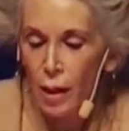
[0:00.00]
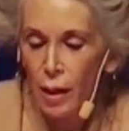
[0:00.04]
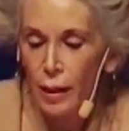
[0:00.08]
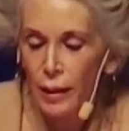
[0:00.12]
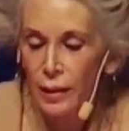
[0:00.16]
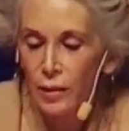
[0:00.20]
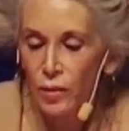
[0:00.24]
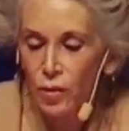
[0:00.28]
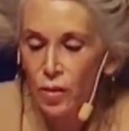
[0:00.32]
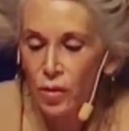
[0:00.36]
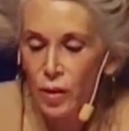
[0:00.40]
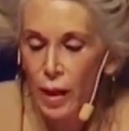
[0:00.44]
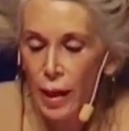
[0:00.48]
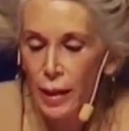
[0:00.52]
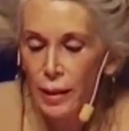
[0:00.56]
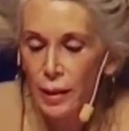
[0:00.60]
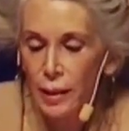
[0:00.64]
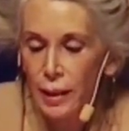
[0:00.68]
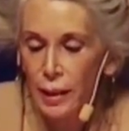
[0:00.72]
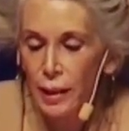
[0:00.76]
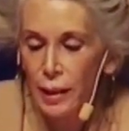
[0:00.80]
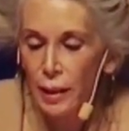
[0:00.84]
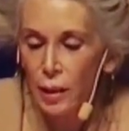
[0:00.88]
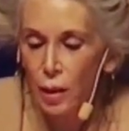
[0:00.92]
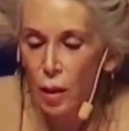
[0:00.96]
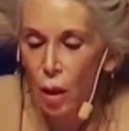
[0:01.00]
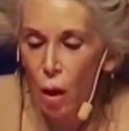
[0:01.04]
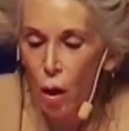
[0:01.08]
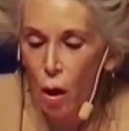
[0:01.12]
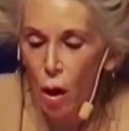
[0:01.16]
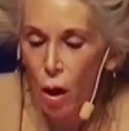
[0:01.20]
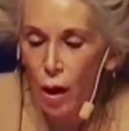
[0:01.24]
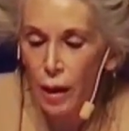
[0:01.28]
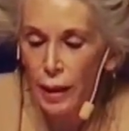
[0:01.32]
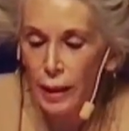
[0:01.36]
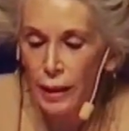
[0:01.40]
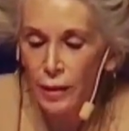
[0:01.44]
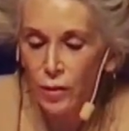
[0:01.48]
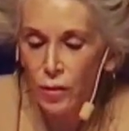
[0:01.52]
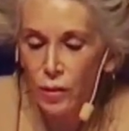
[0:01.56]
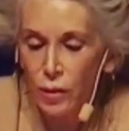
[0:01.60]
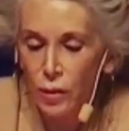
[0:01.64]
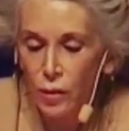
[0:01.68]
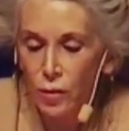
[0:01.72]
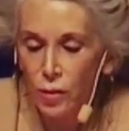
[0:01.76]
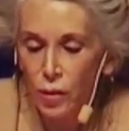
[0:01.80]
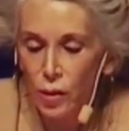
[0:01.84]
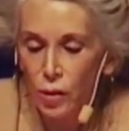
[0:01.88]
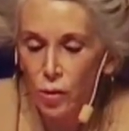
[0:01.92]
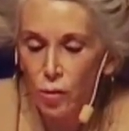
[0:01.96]
Consent in law is
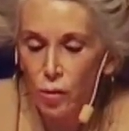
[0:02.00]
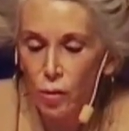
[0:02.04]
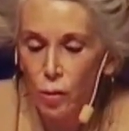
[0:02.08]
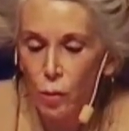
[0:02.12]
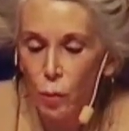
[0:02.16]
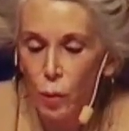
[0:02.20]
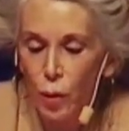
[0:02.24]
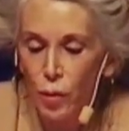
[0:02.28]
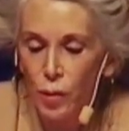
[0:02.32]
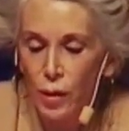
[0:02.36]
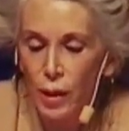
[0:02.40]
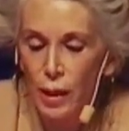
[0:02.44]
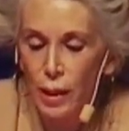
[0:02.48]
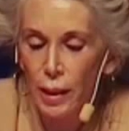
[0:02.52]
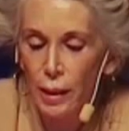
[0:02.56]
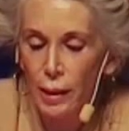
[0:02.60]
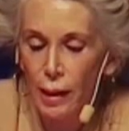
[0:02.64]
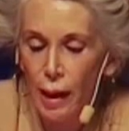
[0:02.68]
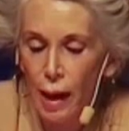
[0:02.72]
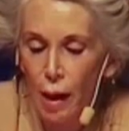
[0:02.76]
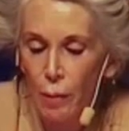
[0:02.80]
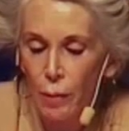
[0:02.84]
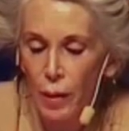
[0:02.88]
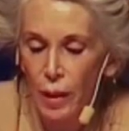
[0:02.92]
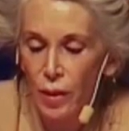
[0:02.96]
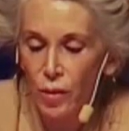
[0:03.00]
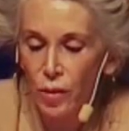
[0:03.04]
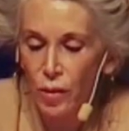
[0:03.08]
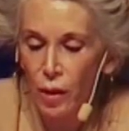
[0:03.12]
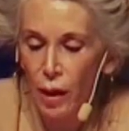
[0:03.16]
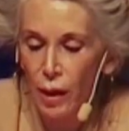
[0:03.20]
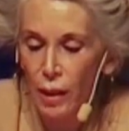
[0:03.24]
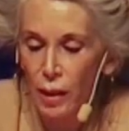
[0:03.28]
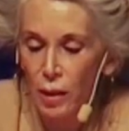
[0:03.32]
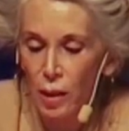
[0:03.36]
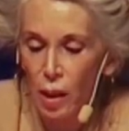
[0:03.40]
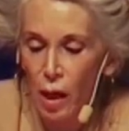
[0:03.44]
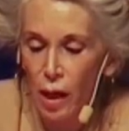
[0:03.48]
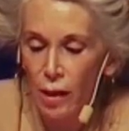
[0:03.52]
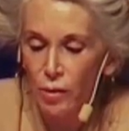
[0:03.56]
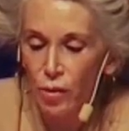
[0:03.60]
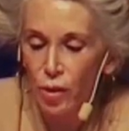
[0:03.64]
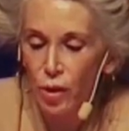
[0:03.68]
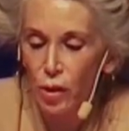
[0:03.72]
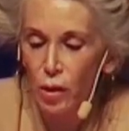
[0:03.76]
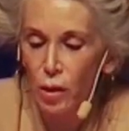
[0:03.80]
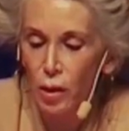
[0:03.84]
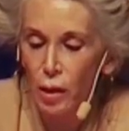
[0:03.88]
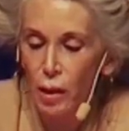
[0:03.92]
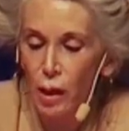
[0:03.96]
consistent with economic,
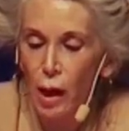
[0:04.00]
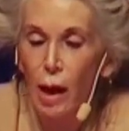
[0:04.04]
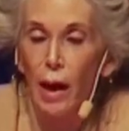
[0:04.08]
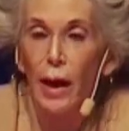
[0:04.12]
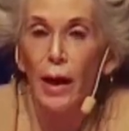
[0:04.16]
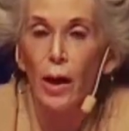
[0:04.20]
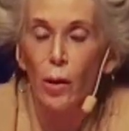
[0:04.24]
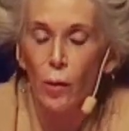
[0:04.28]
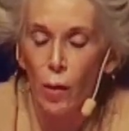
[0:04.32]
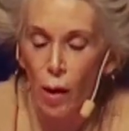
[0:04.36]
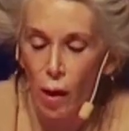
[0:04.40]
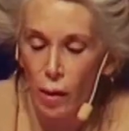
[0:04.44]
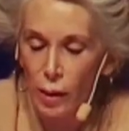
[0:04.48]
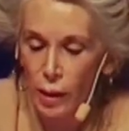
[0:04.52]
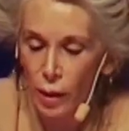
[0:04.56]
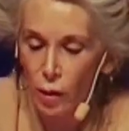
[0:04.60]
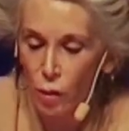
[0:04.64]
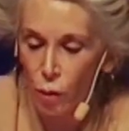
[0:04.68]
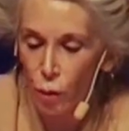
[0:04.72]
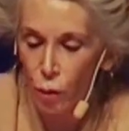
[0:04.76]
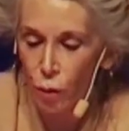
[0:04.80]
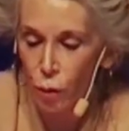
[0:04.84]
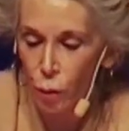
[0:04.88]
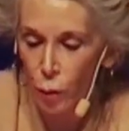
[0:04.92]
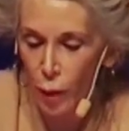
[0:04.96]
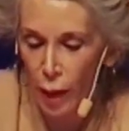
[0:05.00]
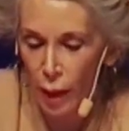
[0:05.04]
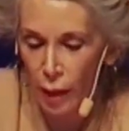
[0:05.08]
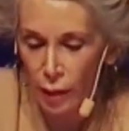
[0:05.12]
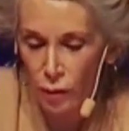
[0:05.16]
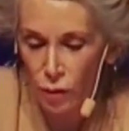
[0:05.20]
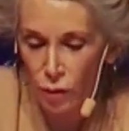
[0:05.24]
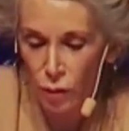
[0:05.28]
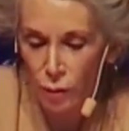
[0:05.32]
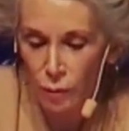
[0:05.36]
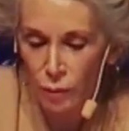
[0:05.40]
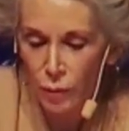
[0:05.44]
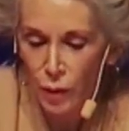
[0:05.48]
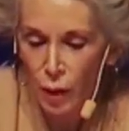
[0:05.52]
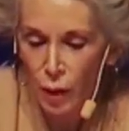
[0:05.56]
psychological, and hierarchical threats,